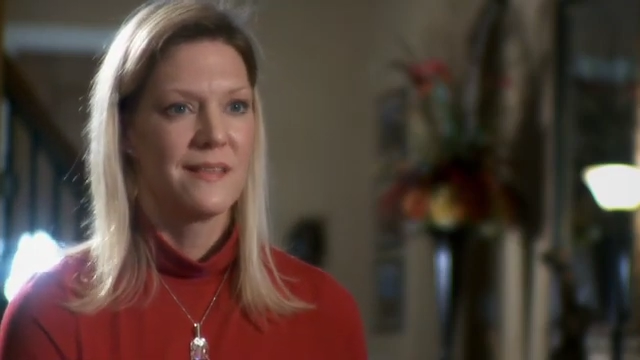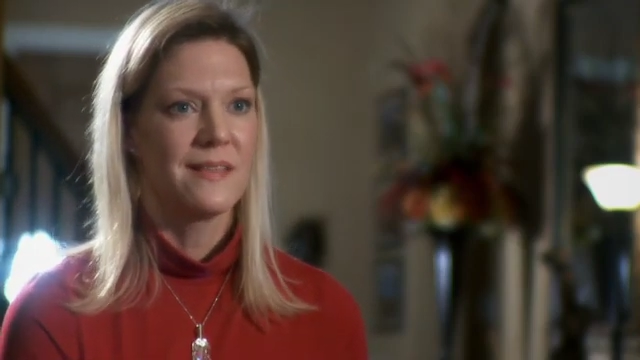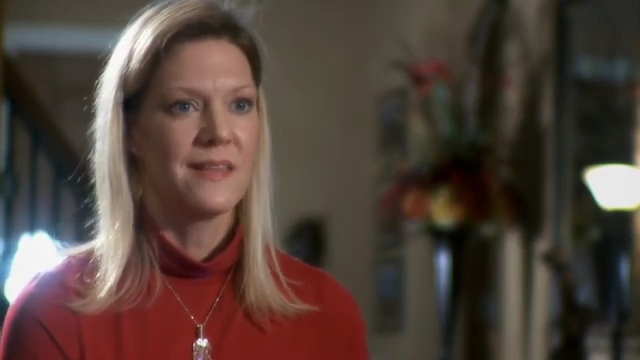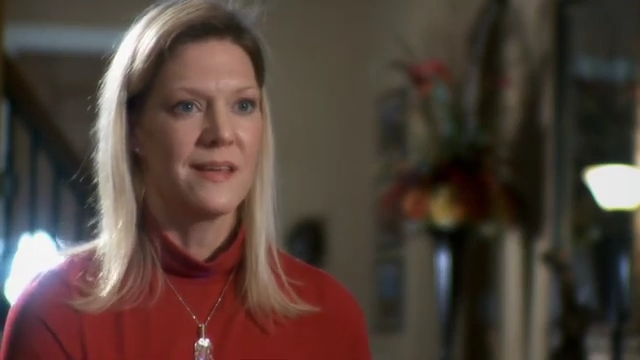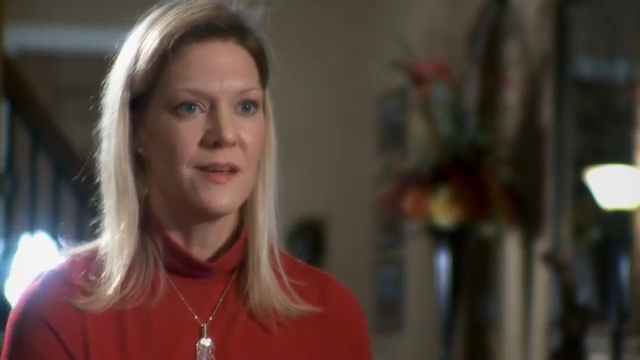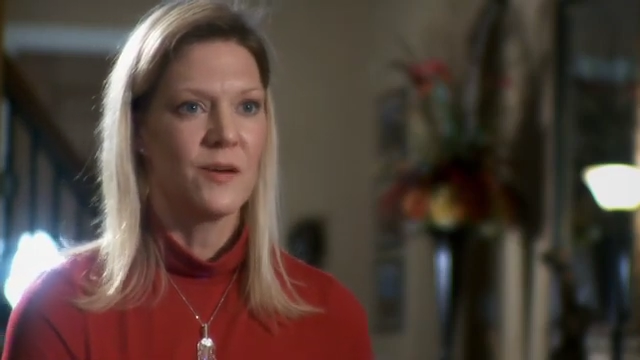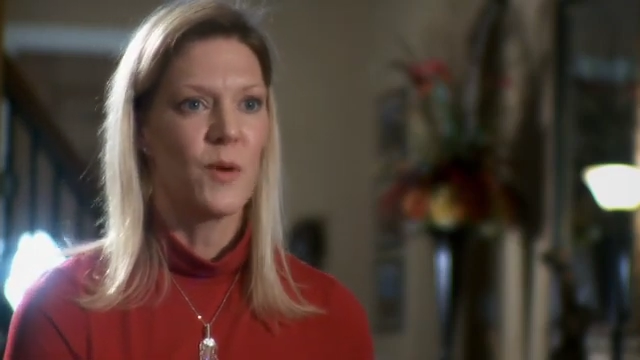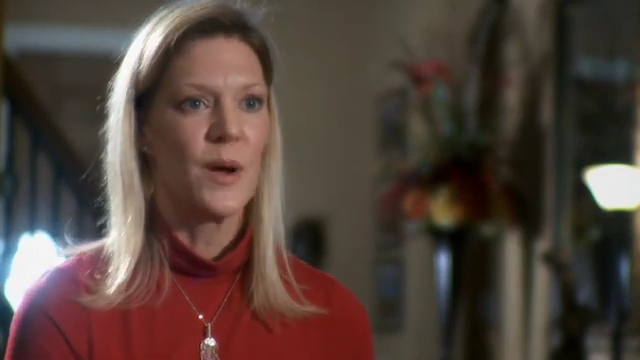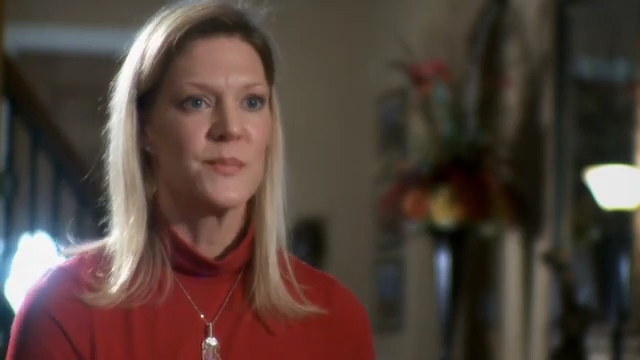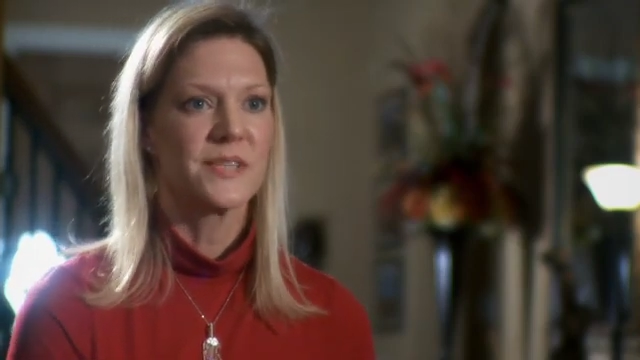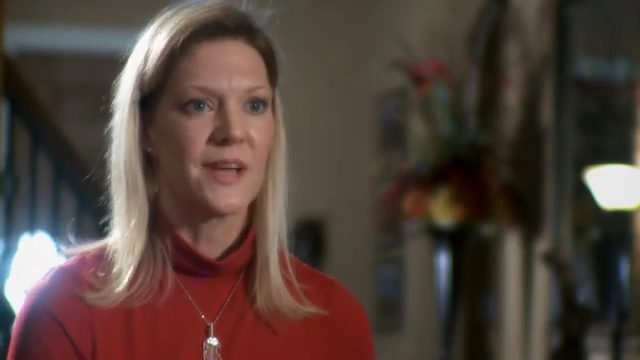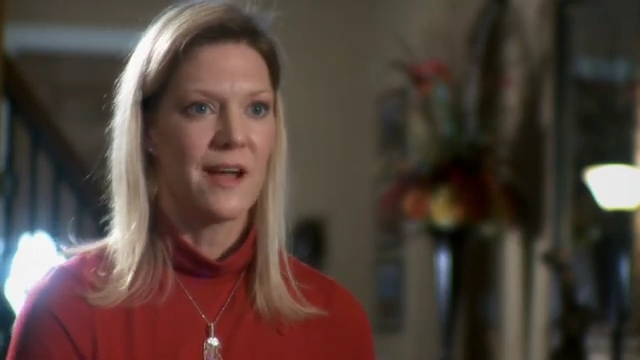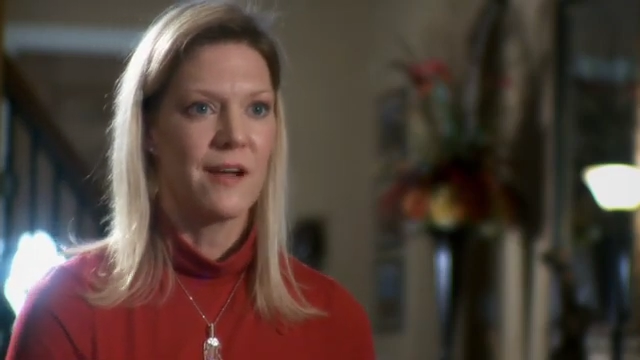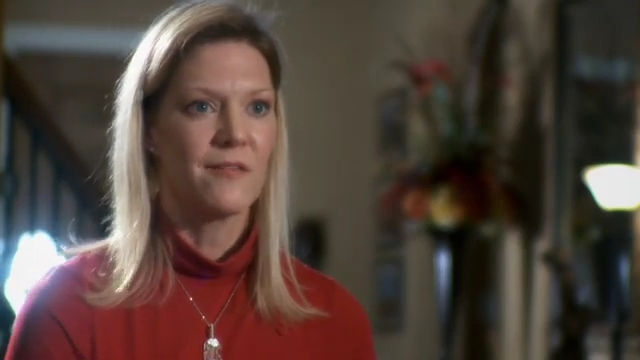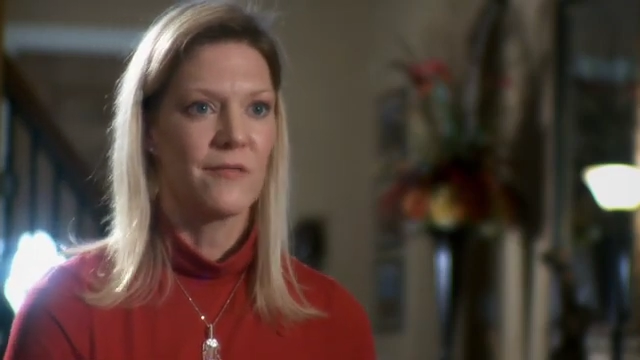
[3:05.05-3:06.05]
the
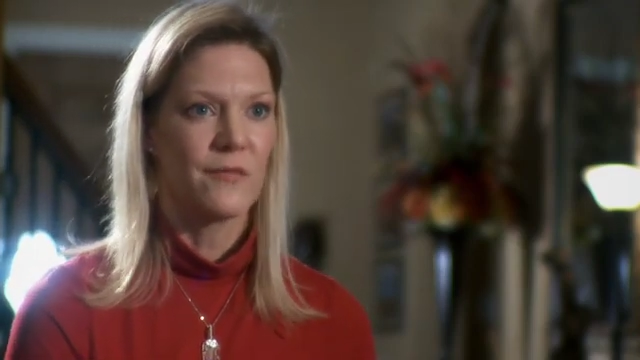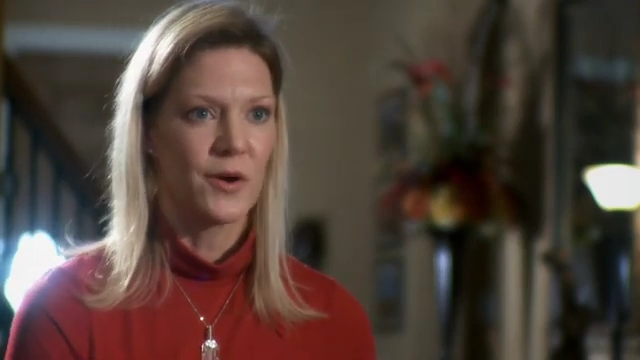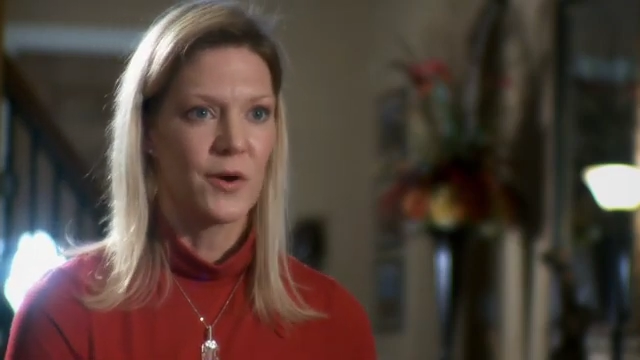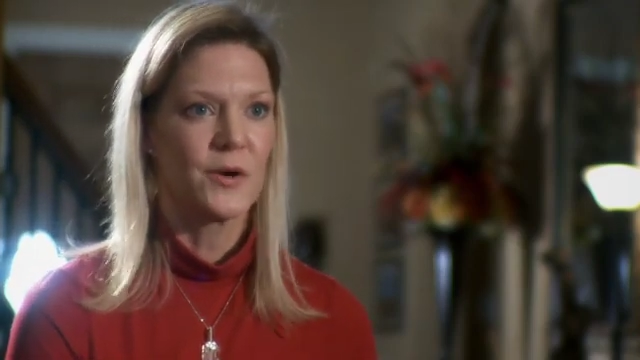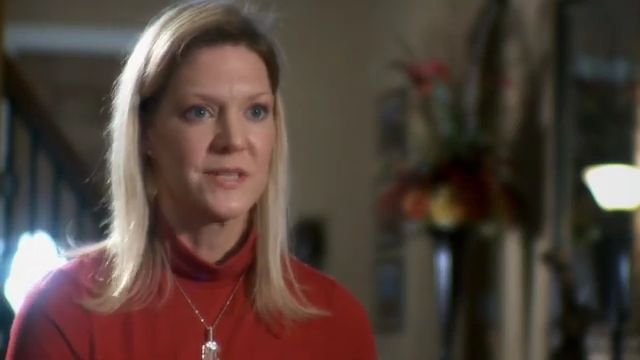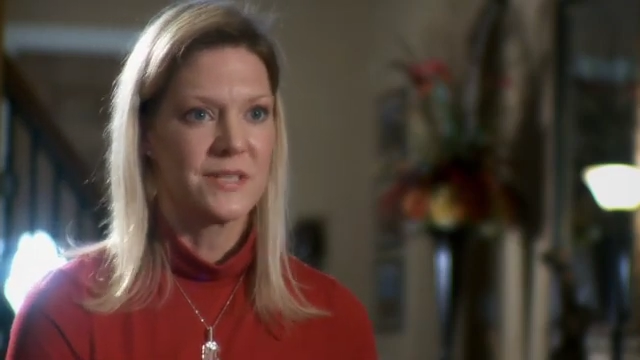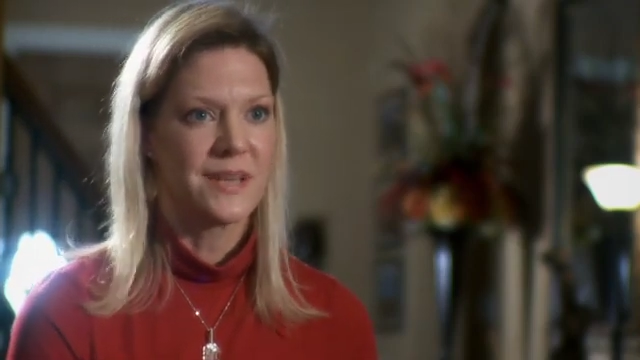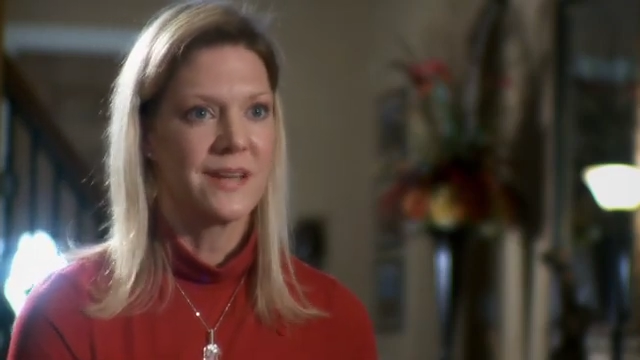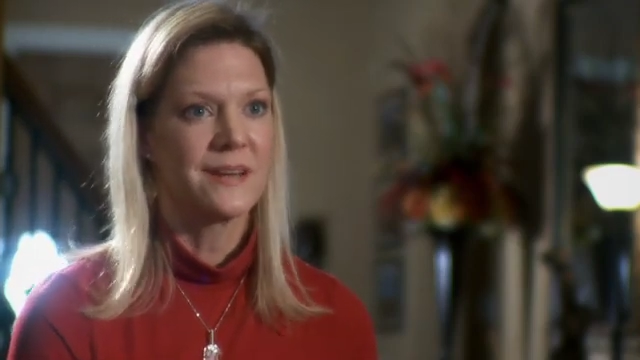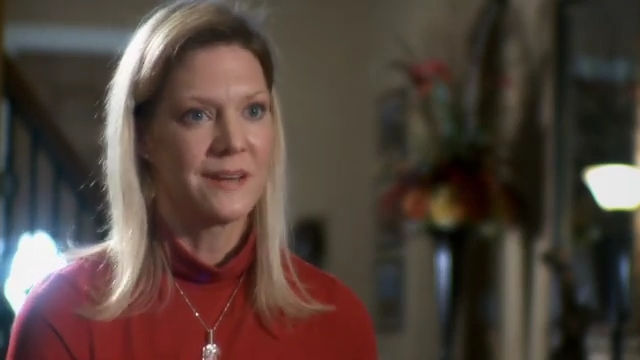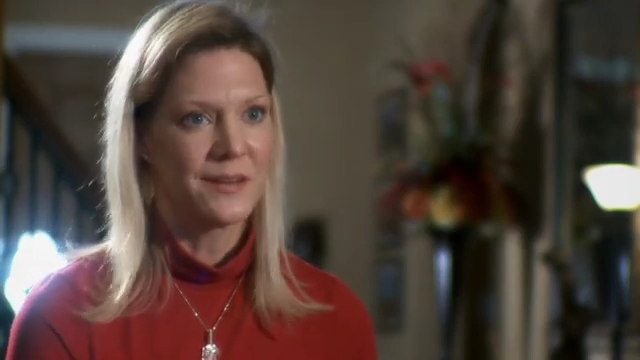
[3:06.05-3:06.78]
website for Christine and